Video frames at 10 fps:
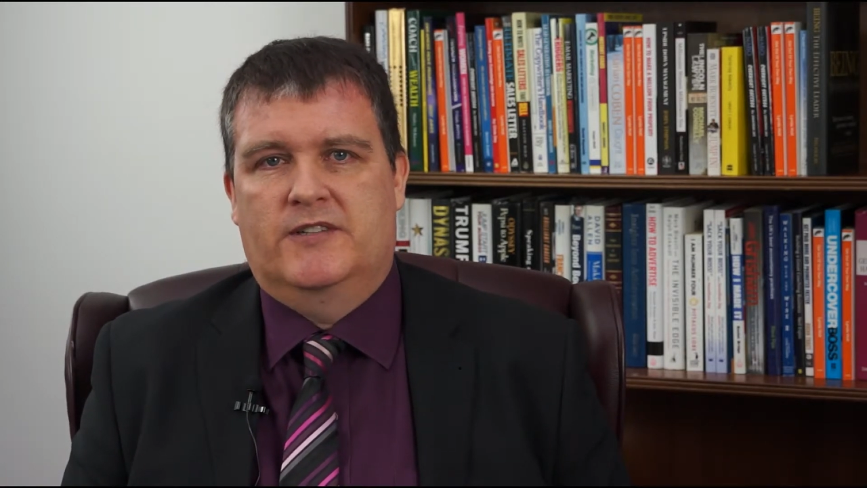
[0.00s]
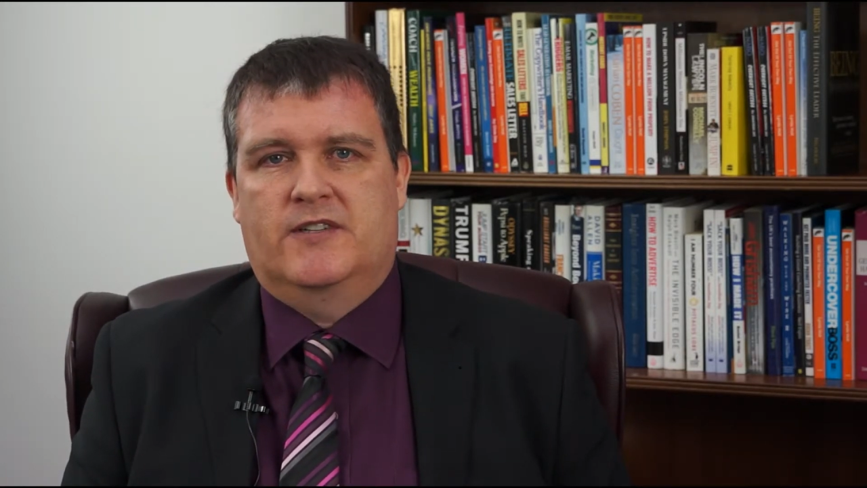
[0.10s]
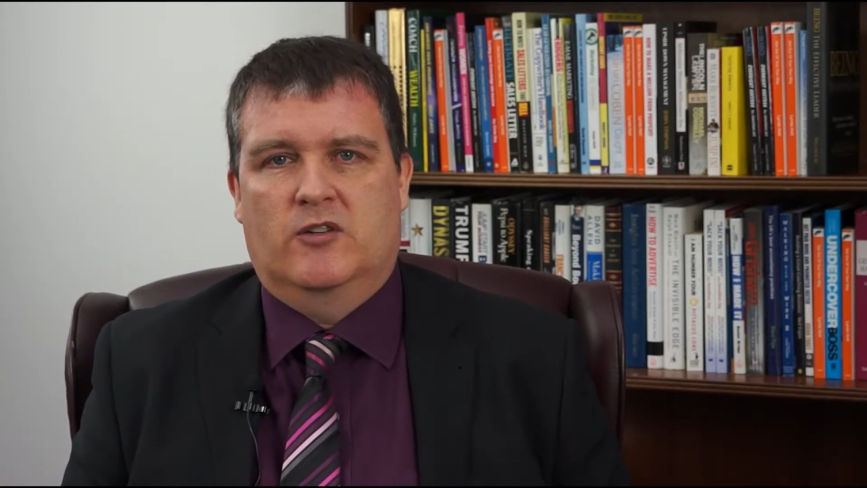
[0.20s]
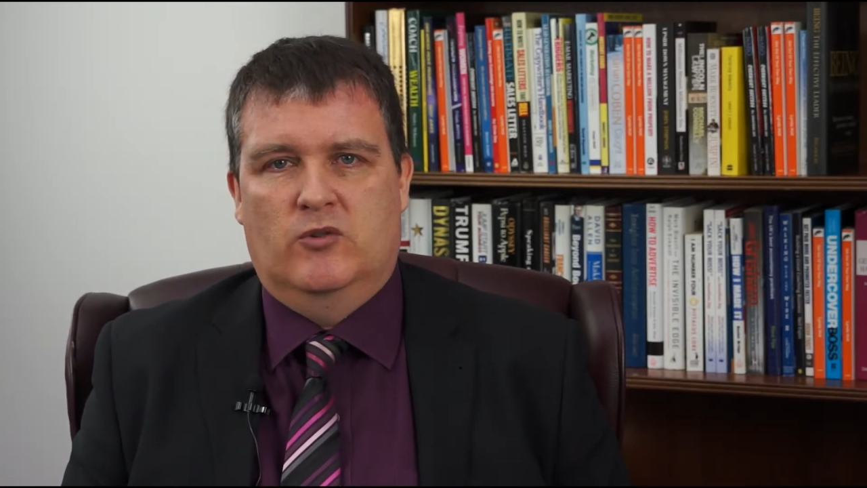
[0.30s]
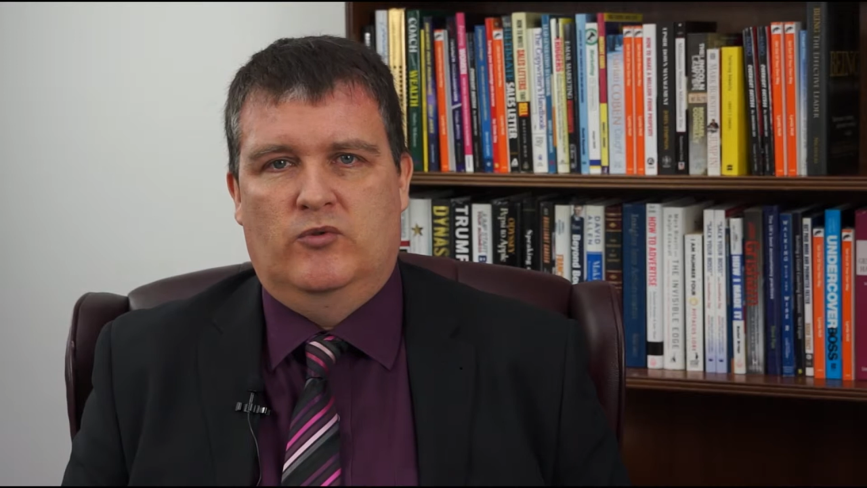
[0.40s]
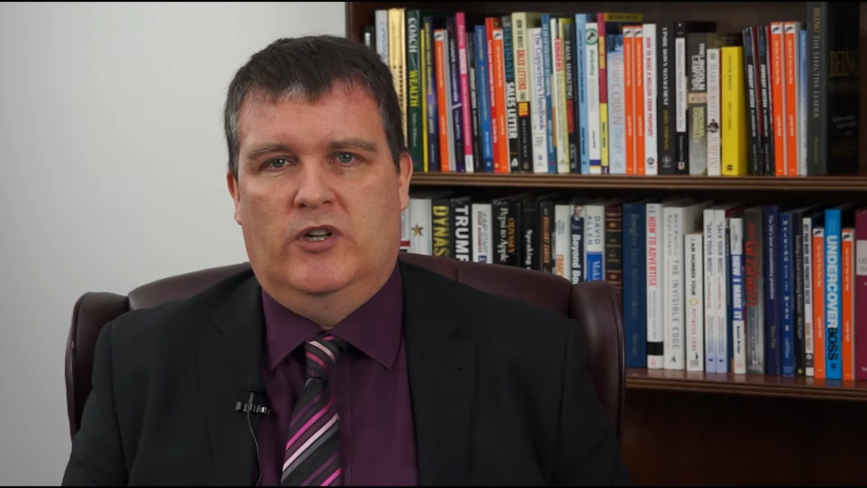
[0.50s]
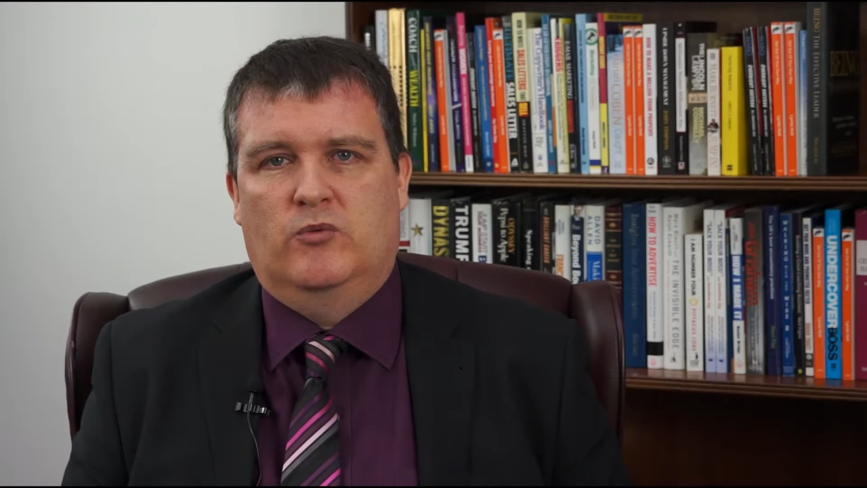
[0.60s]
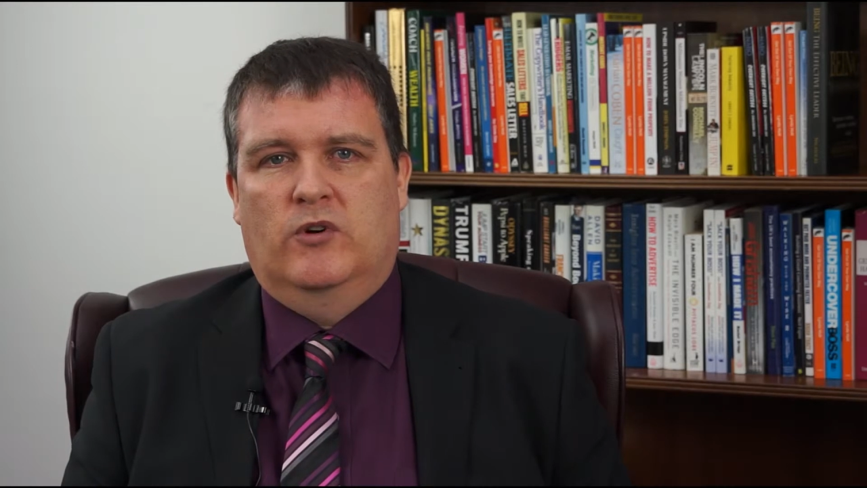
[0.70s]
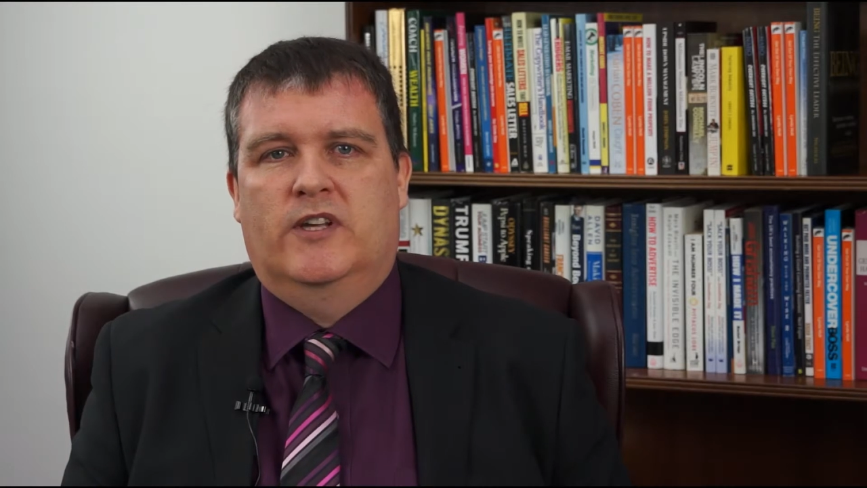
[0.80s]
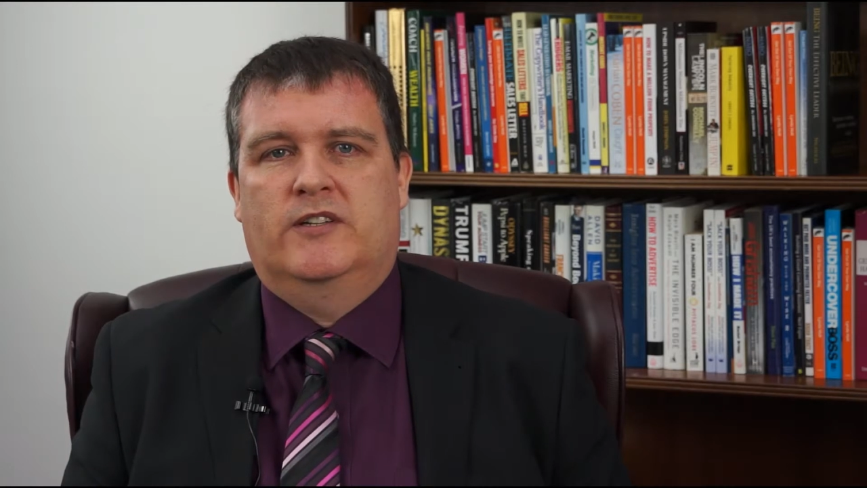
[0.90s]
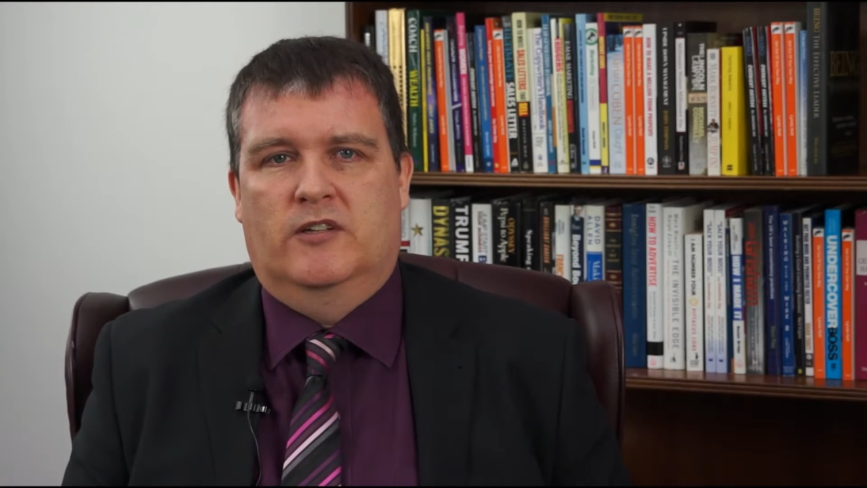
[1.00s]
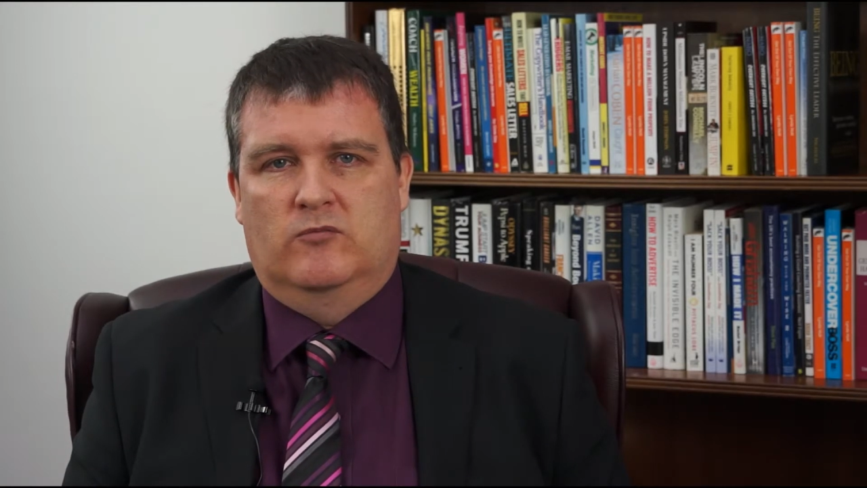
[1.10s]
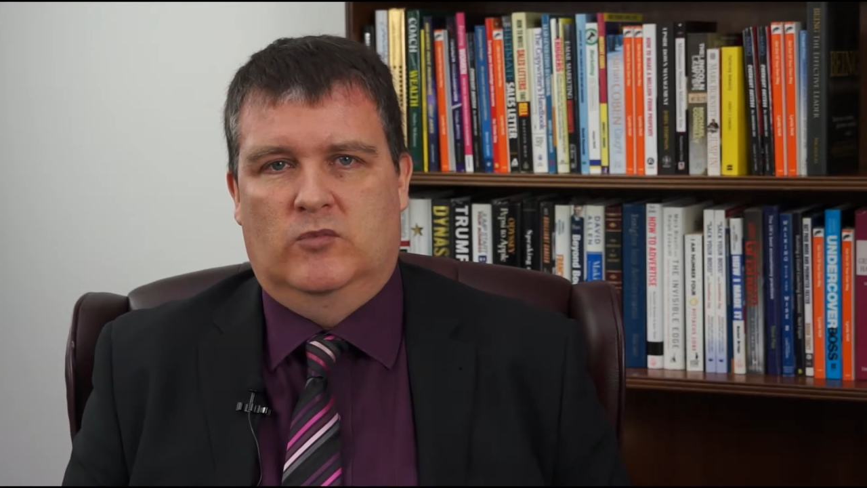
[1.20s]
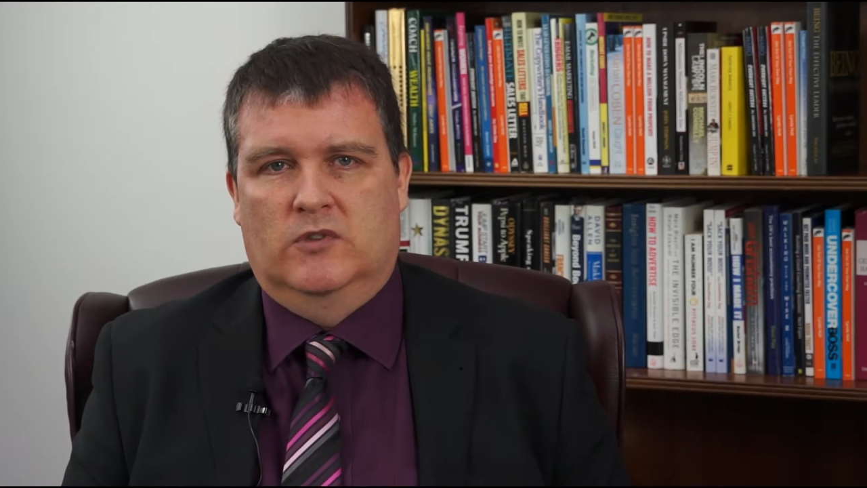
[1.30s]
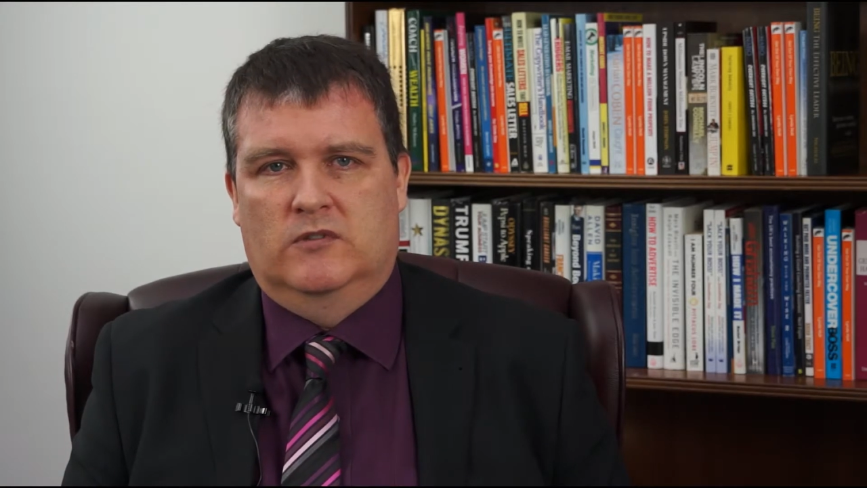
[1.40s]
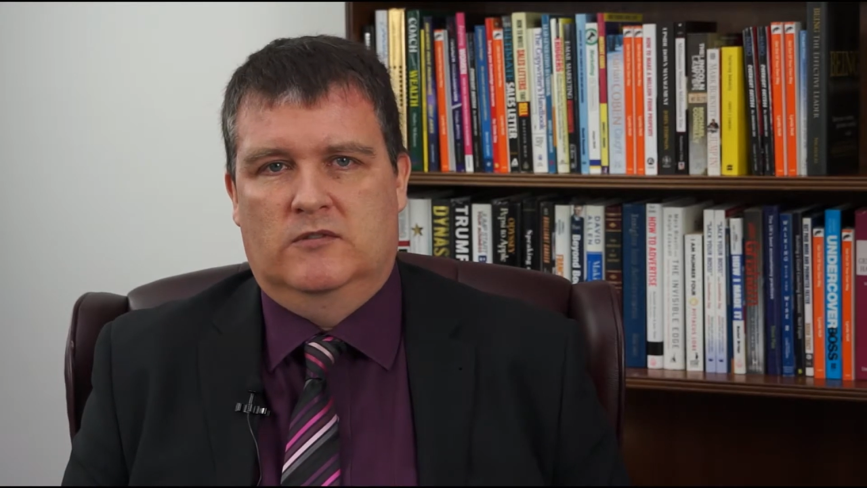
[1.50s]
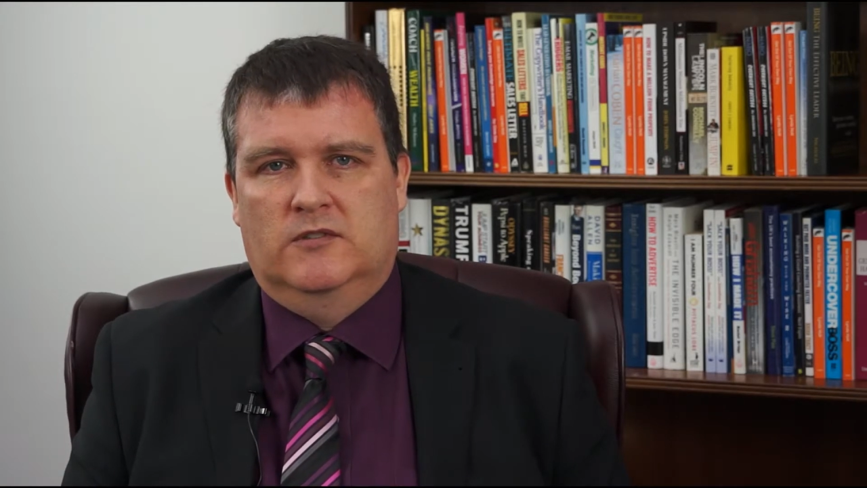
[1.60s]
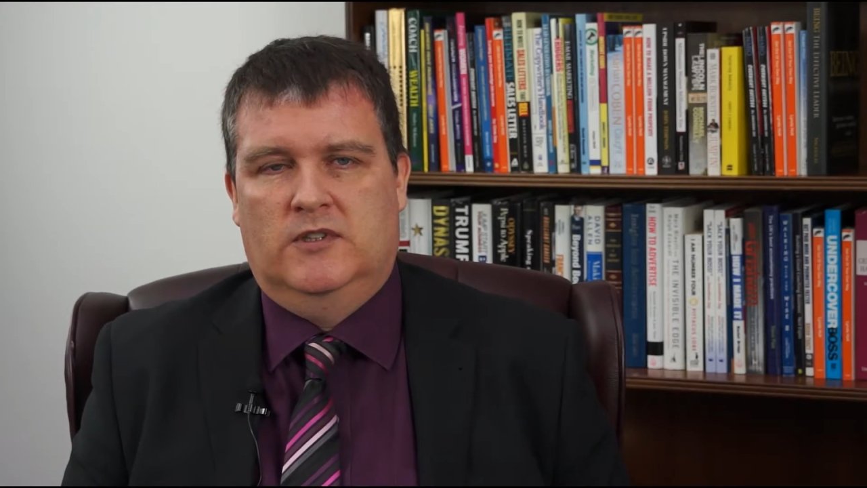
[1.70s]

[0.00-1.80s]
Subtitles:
is they all know what they don't want.